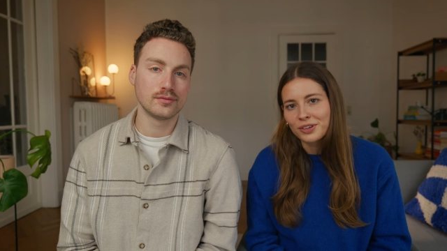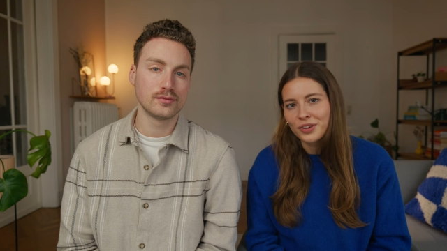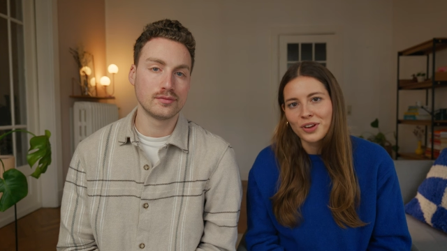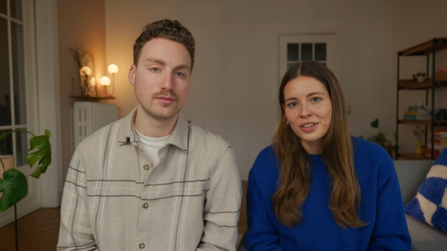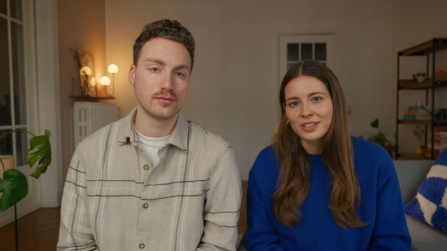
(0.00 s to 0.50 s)

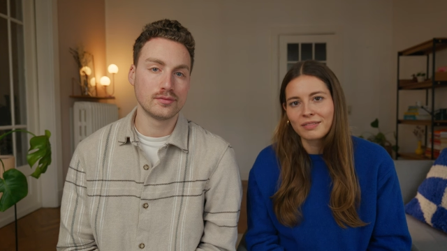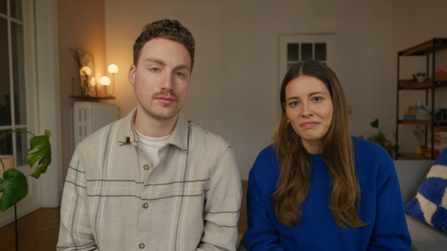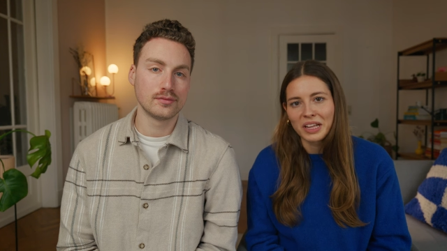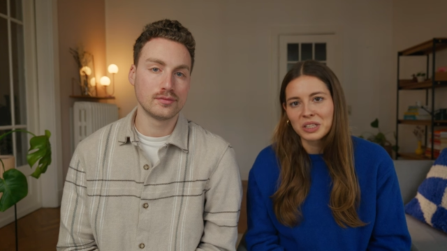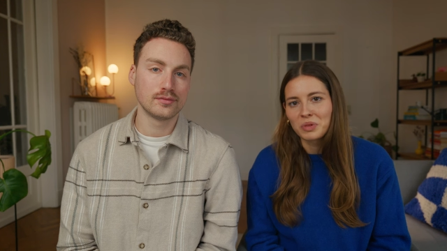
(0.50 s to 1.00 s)

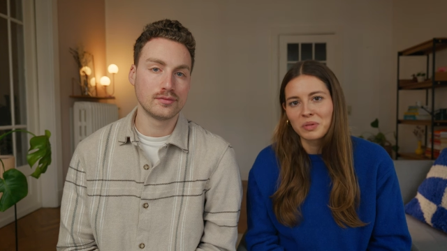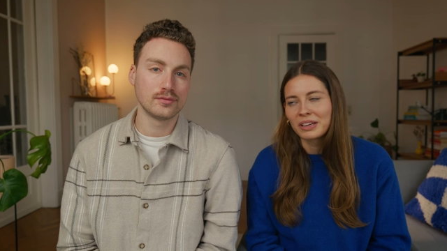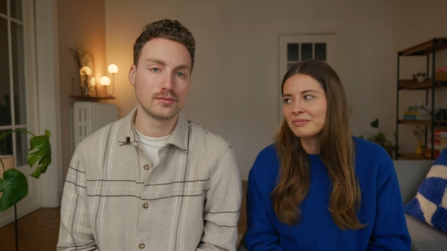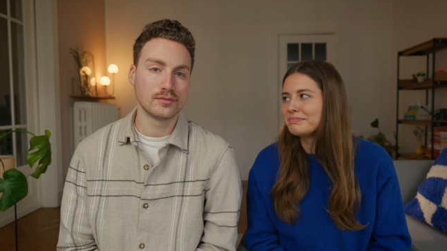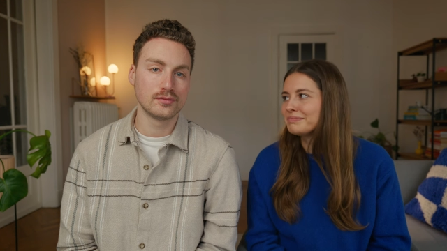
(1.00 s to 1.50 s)
Speaker 1: alternative. That's what we
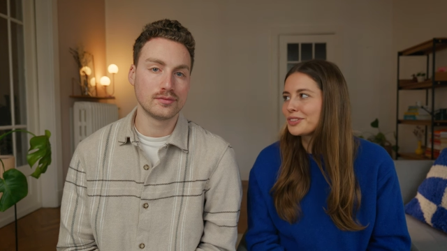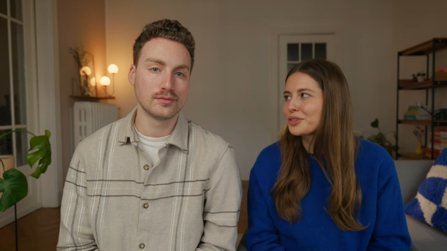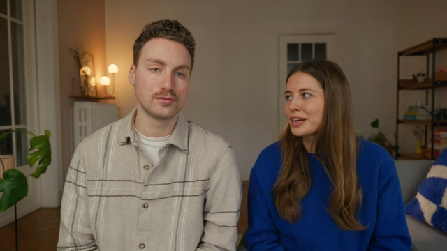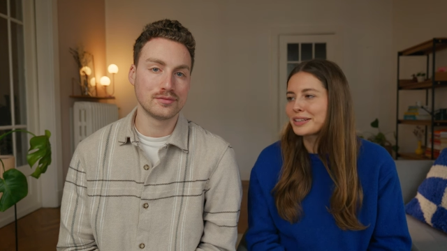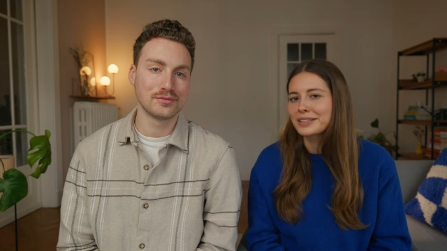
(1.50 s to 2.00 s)
are
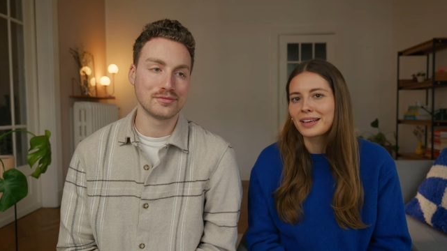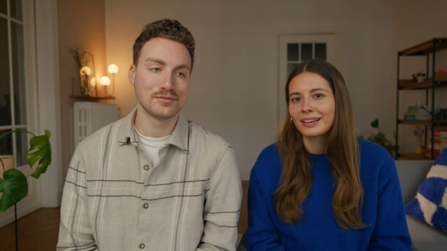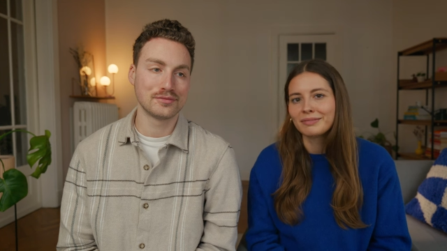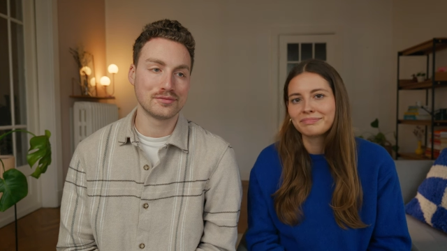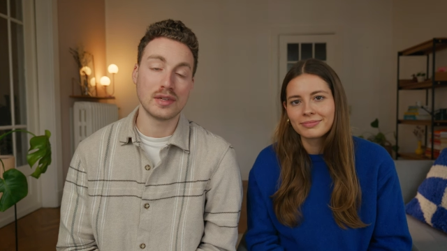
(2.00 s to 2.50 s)
trying to
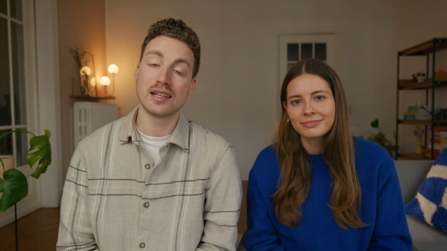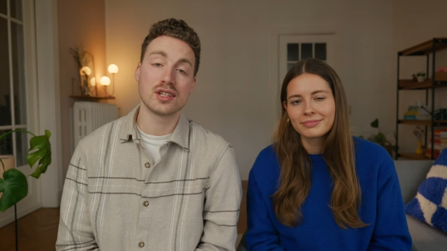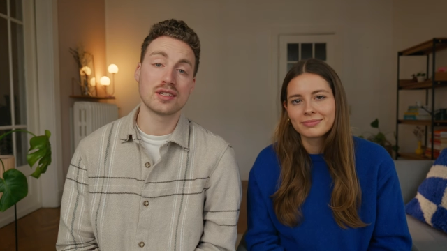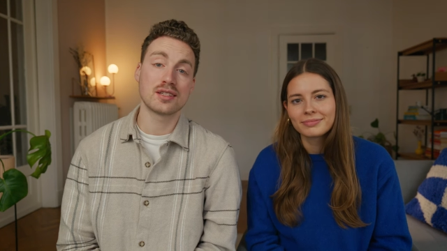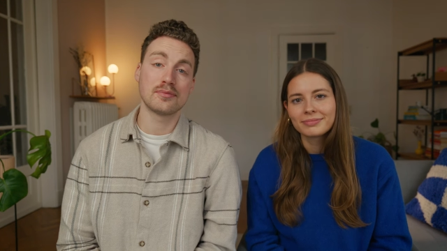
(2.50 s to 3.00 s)
say.
Speaker 2: And
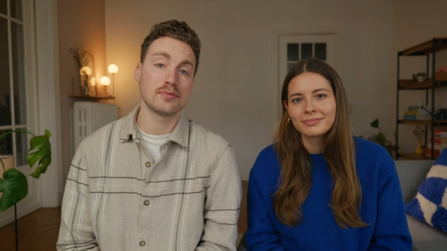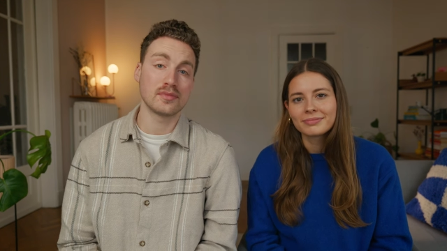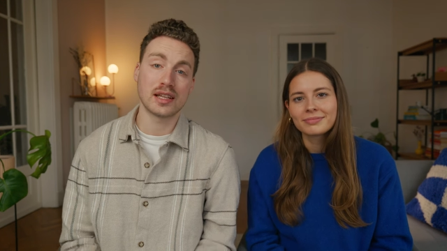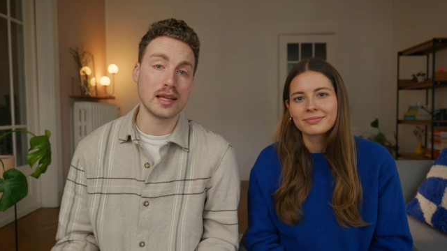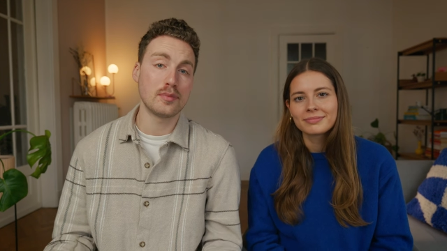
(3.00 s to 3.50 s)
just
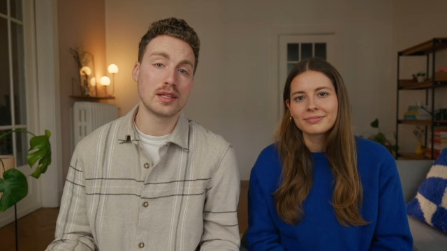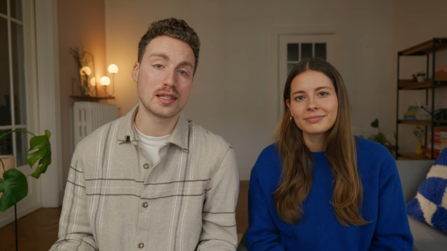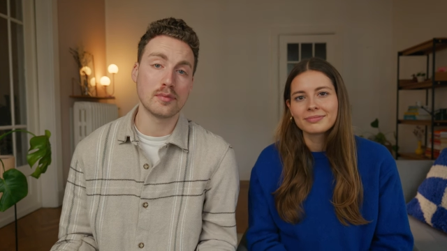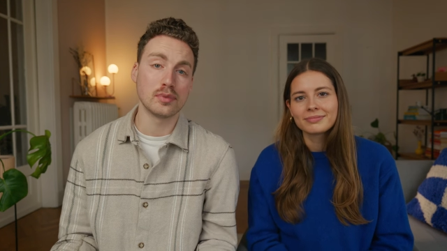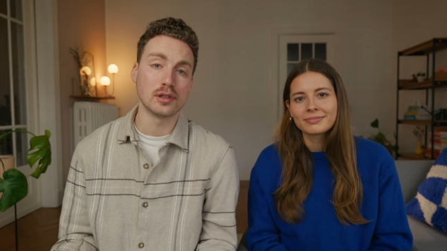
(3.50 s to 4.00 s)
keep it
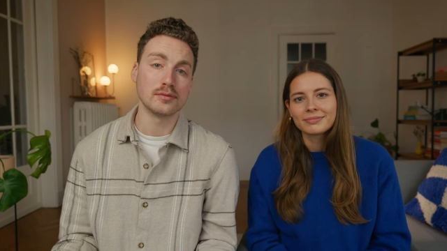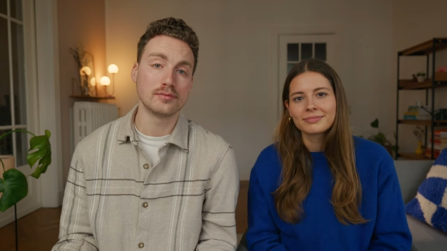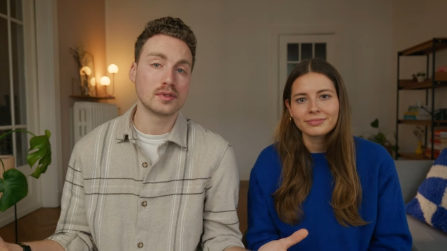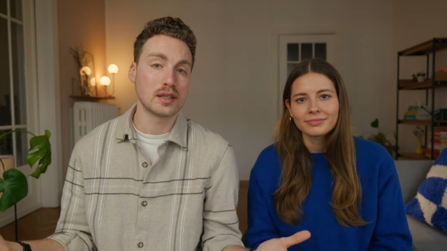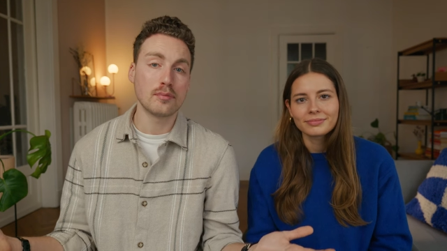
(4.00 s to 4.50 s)
simple.
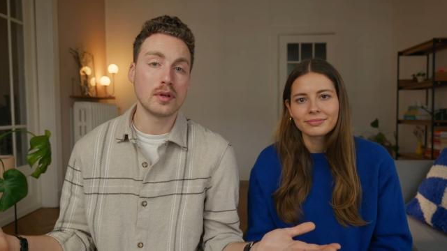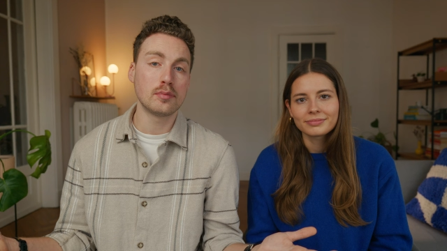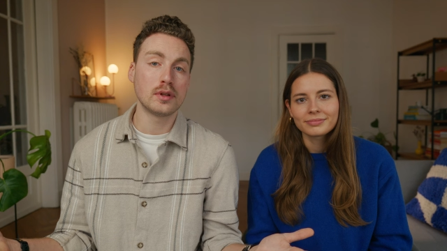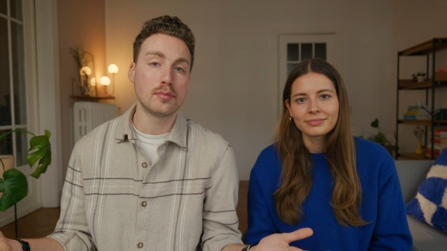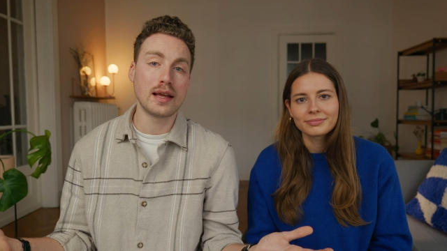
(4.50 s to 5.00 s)
Some
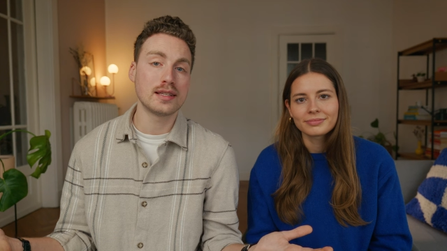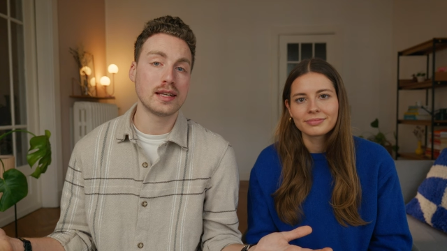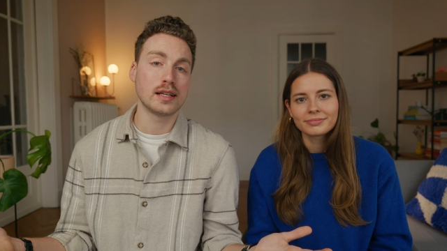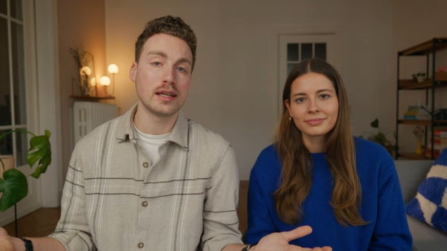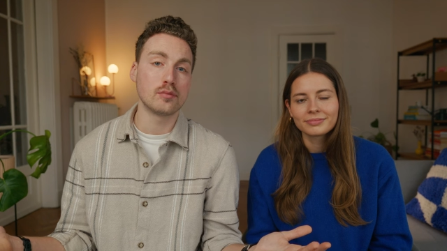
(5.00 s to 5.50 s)
people
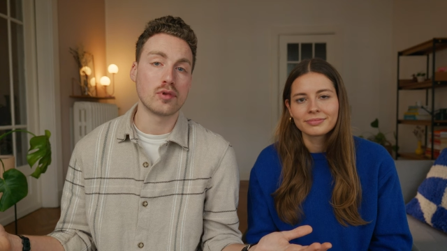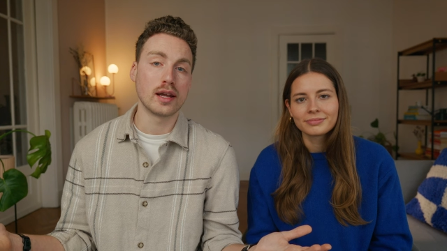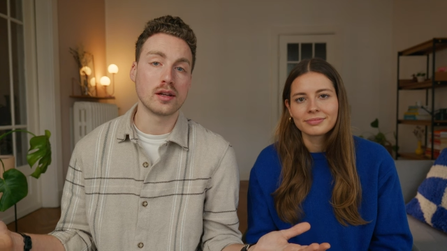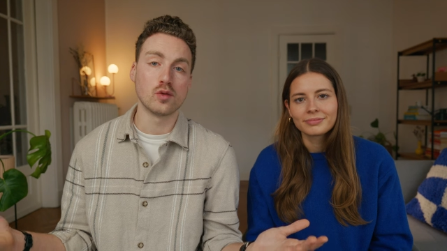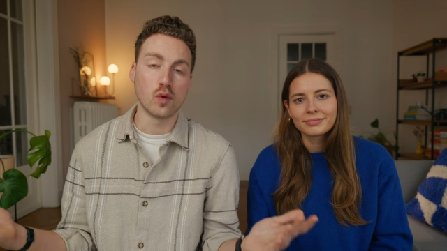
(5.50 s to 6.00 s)
basically
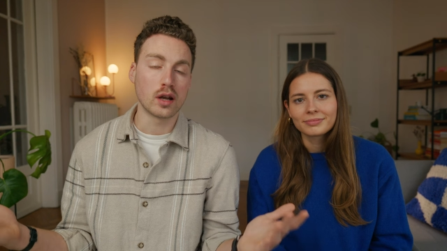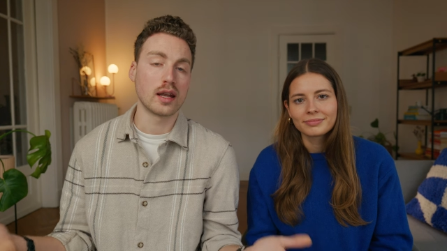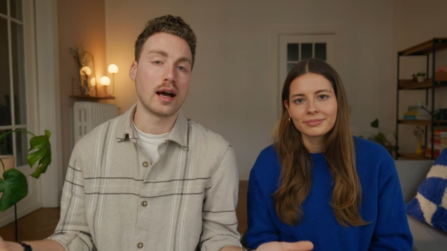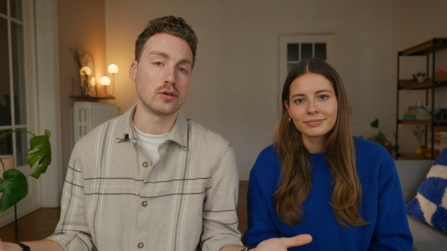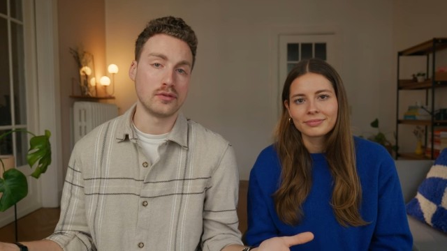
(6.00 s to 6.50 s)
bring
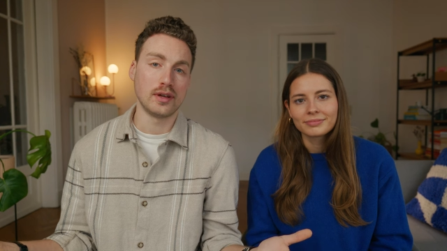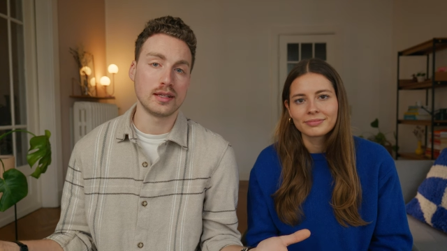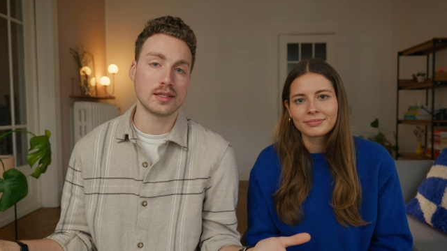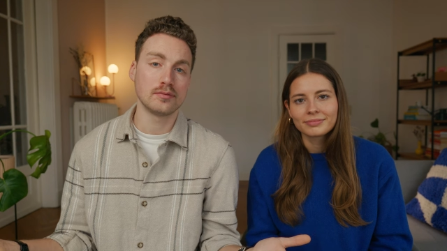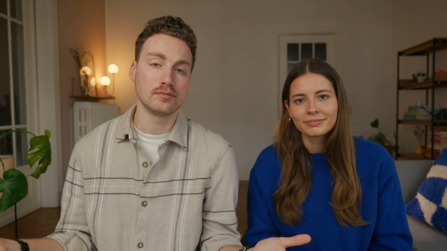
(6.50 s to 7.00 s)
1
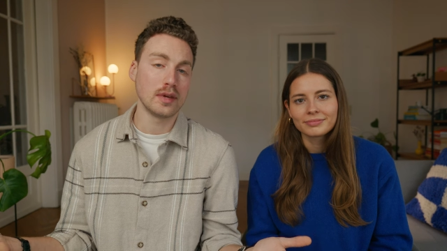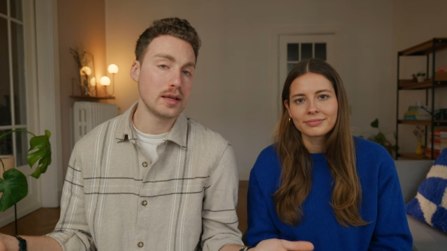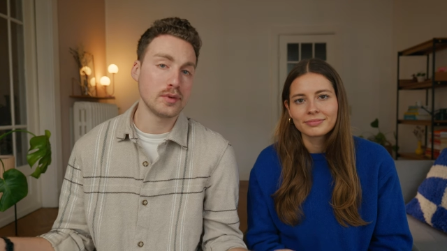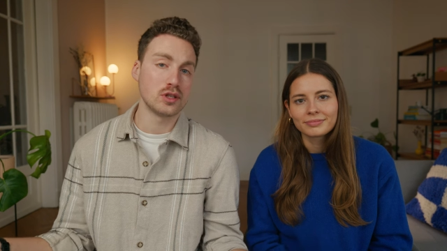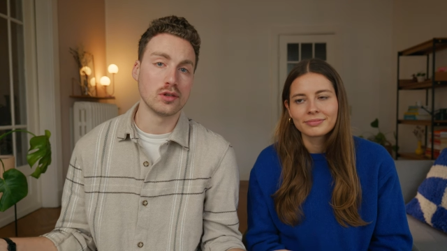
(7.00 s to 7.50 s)
outfit,
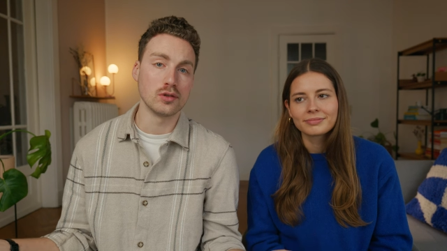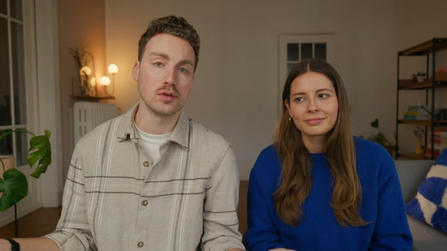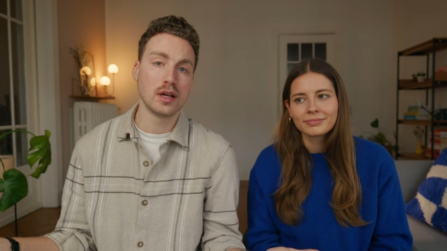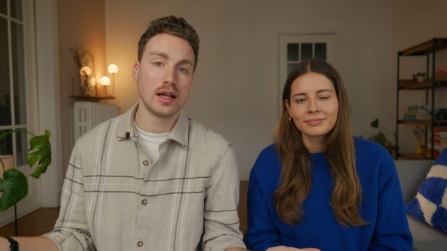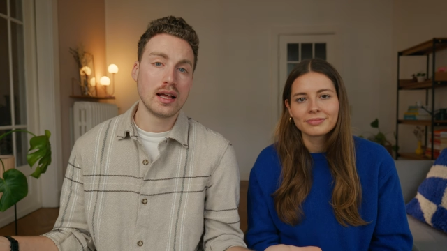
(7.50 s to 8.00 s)
maybe 2,